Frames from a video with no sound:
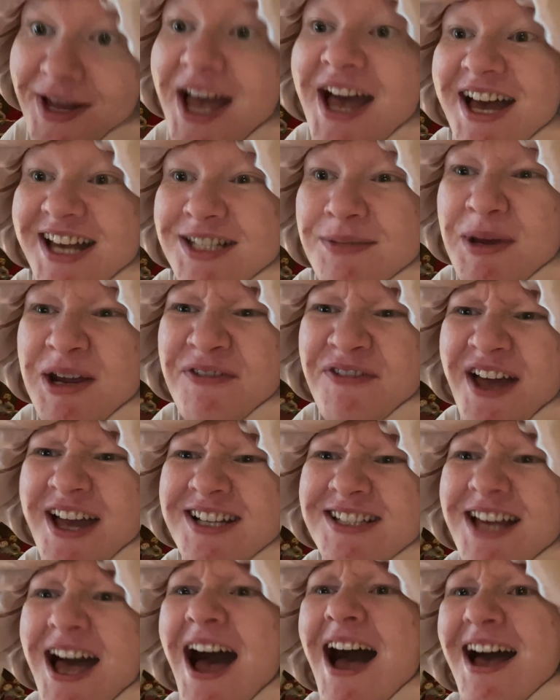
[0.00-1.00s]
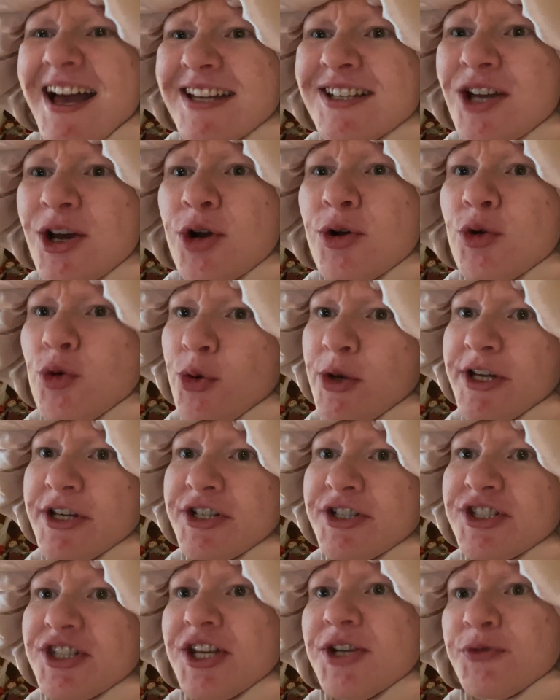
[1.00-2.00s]
As a matter of fact, I know
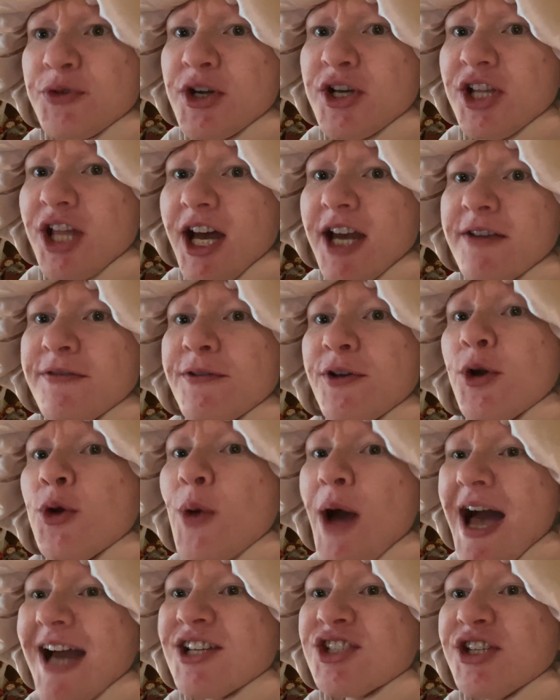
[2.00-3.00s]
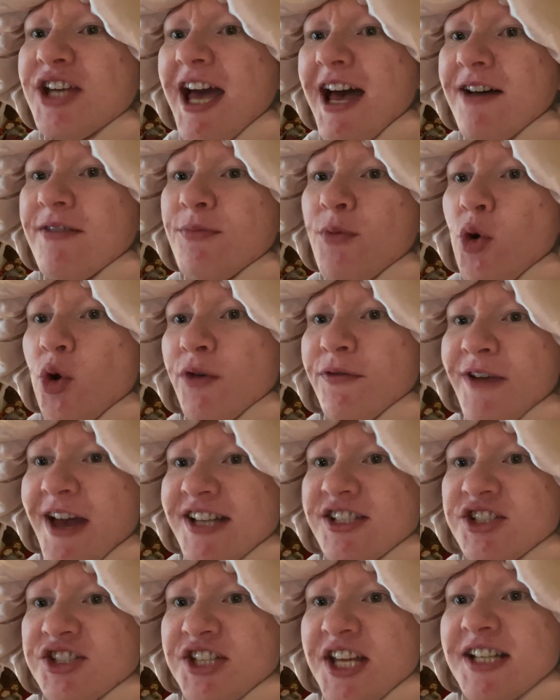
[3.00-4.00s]
queers in real life who actually have more
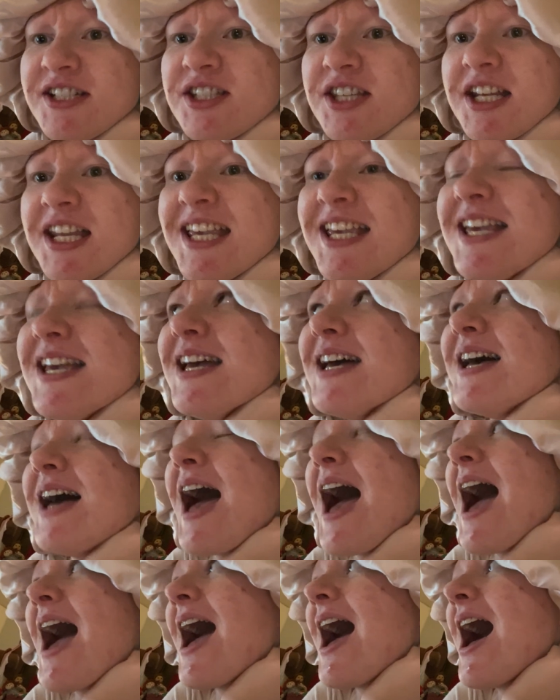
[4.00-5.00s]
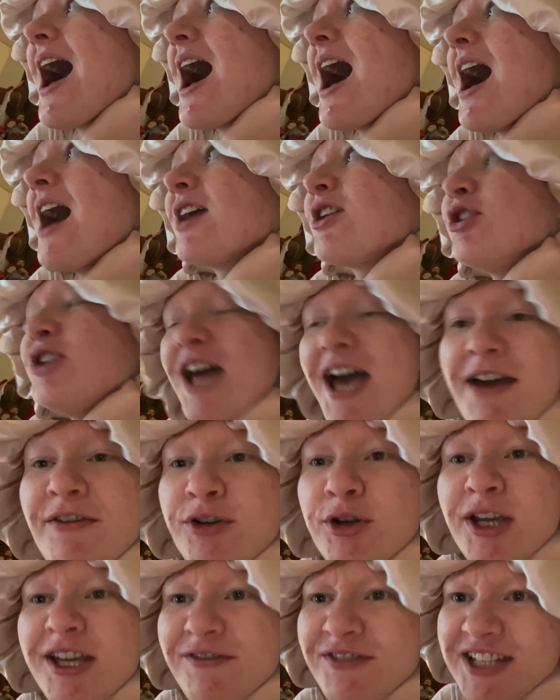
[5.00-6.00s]
fashion sense than he could
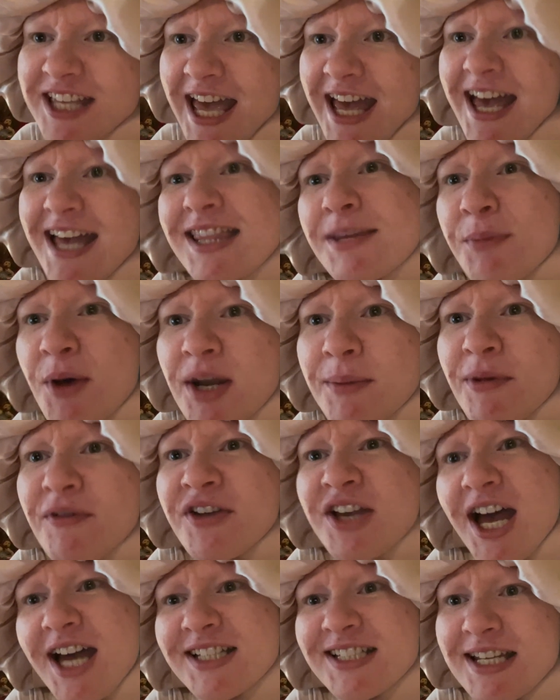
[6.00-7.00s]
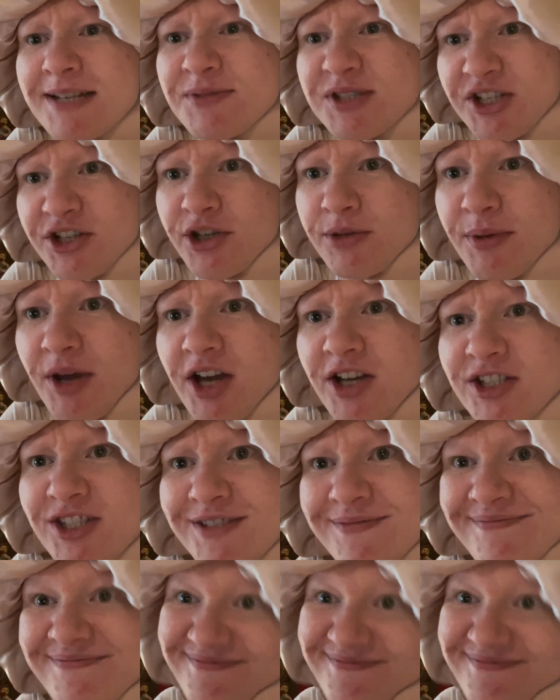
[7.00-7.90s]
ever even get at the bottom of a goddamn cereal box.